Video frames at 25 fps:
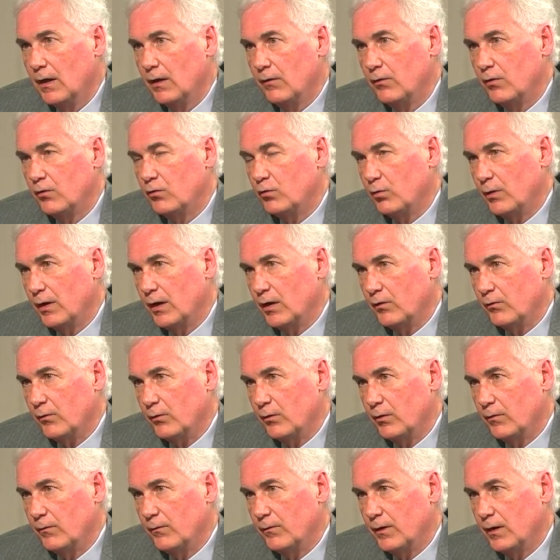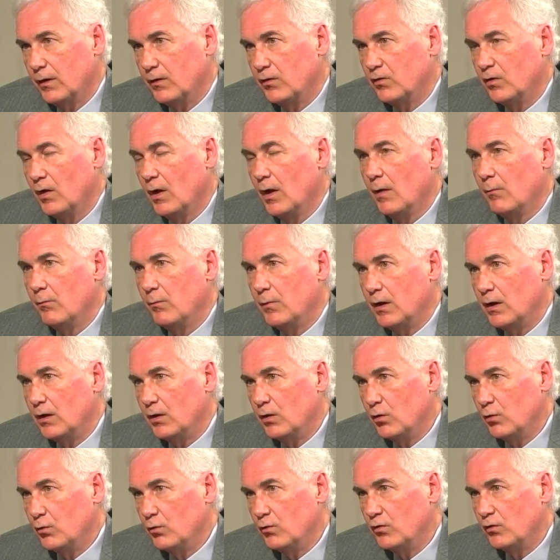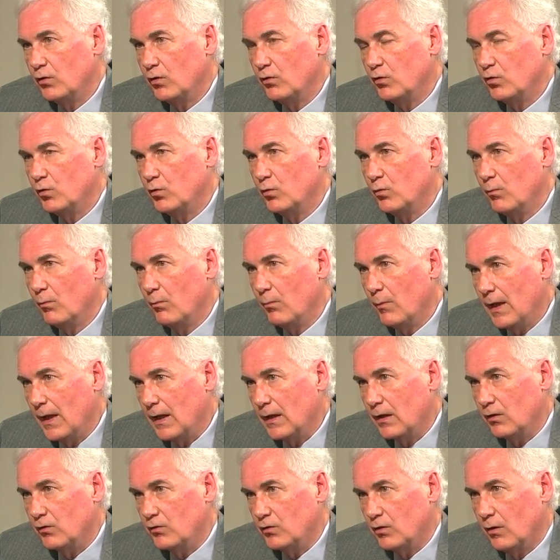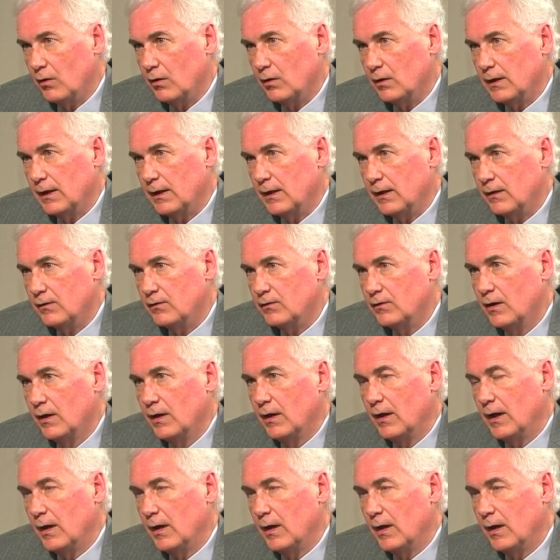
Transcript: the transfer of funds being used to manage our lands